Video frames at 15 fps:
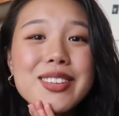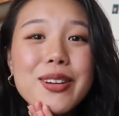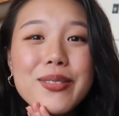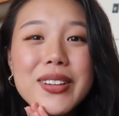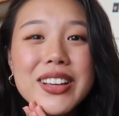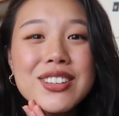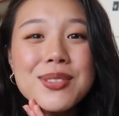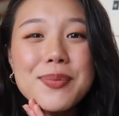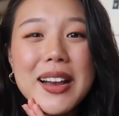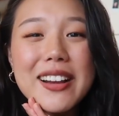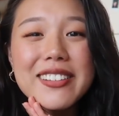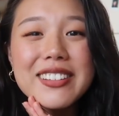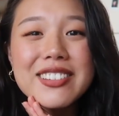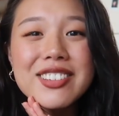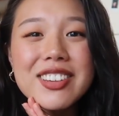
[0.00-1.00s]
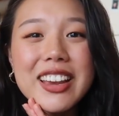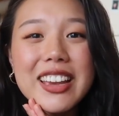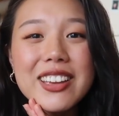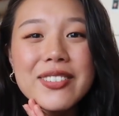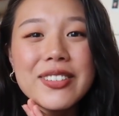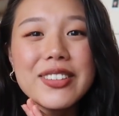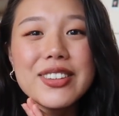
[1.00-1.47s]
so much Bao and
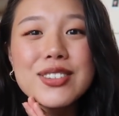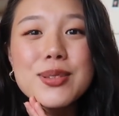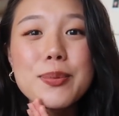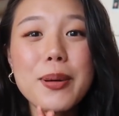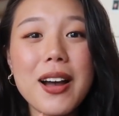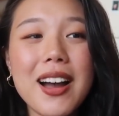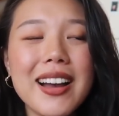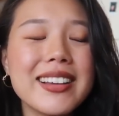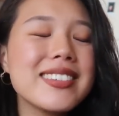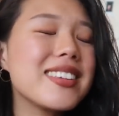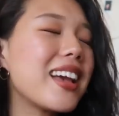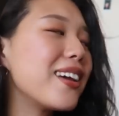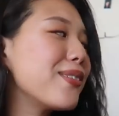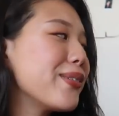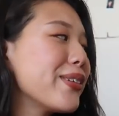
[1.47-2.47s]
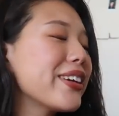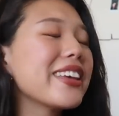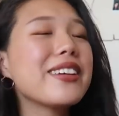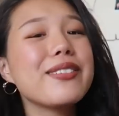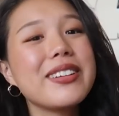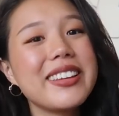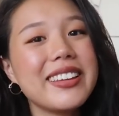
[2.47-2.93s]
Sheng for this box. I
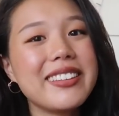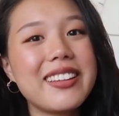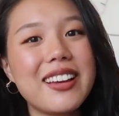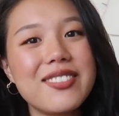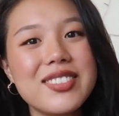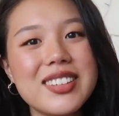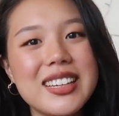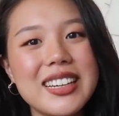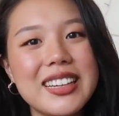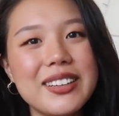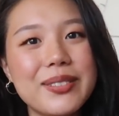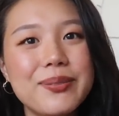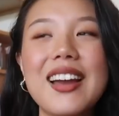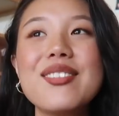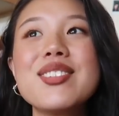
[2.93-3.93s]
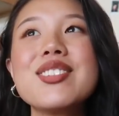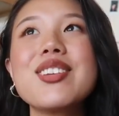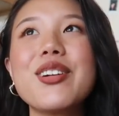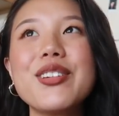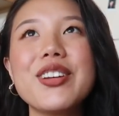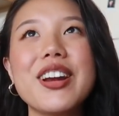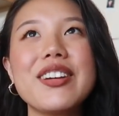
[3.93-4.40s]
really, really loved it. I'm
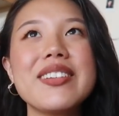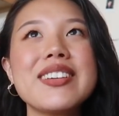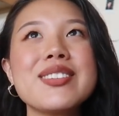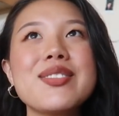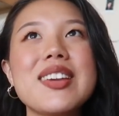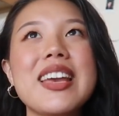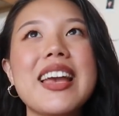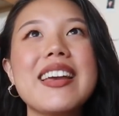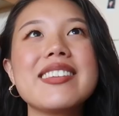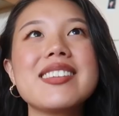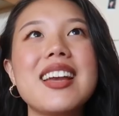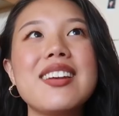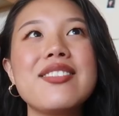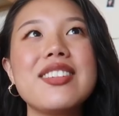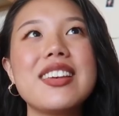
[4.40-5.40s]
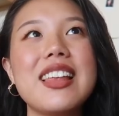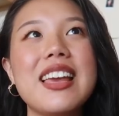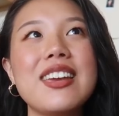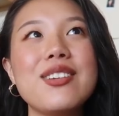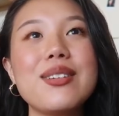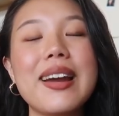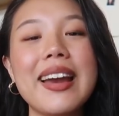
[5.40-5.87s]
so nervous because I feel
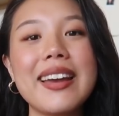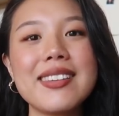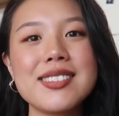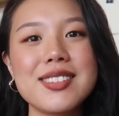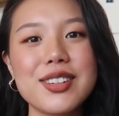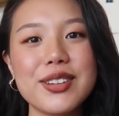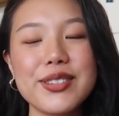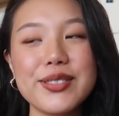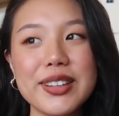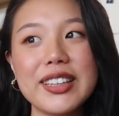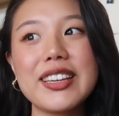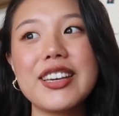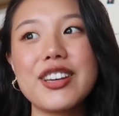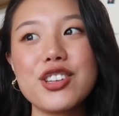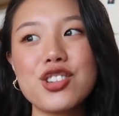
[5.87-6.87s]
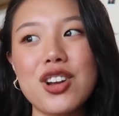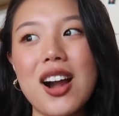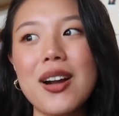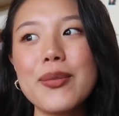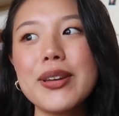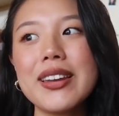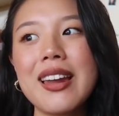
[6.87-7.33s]
like you guys did a really good
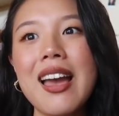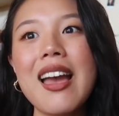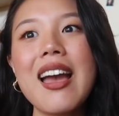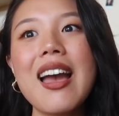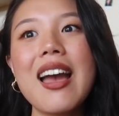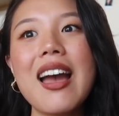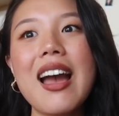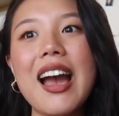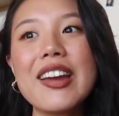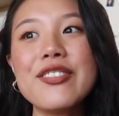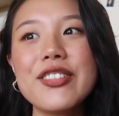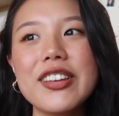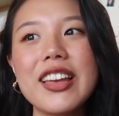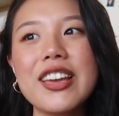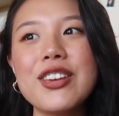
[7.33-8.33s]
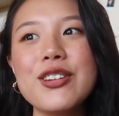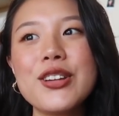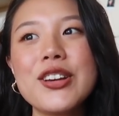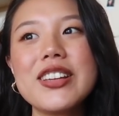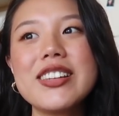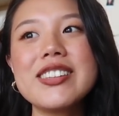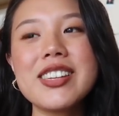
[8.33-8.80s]
job and I feel like you
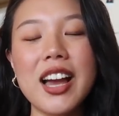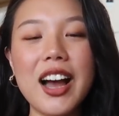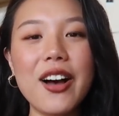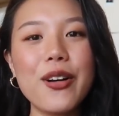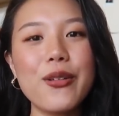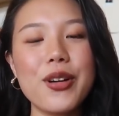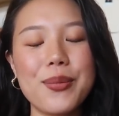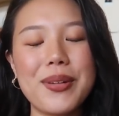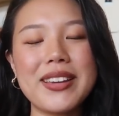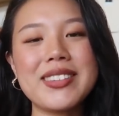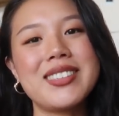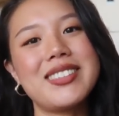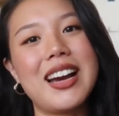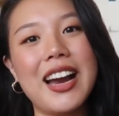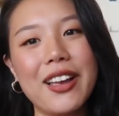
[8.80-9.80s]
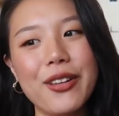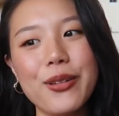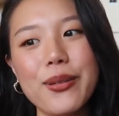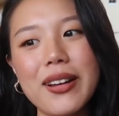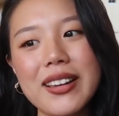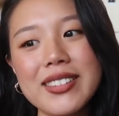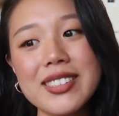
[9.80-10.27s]
could tell what my
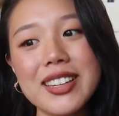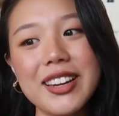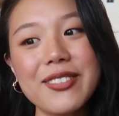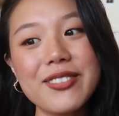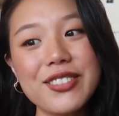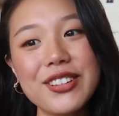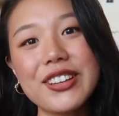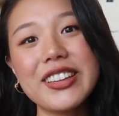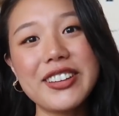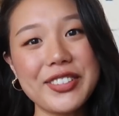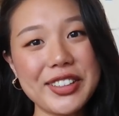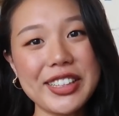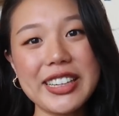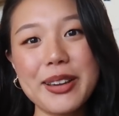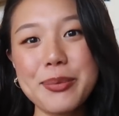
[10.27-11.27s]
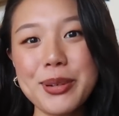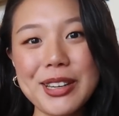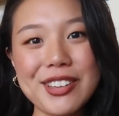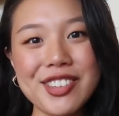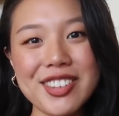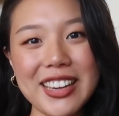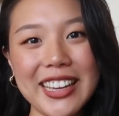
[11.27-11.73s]
style was and I really, really
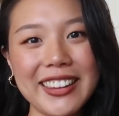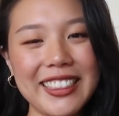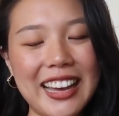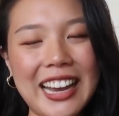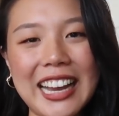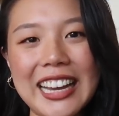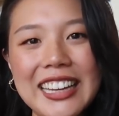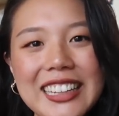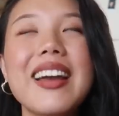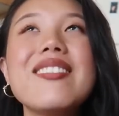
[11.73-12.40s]
appreciate that.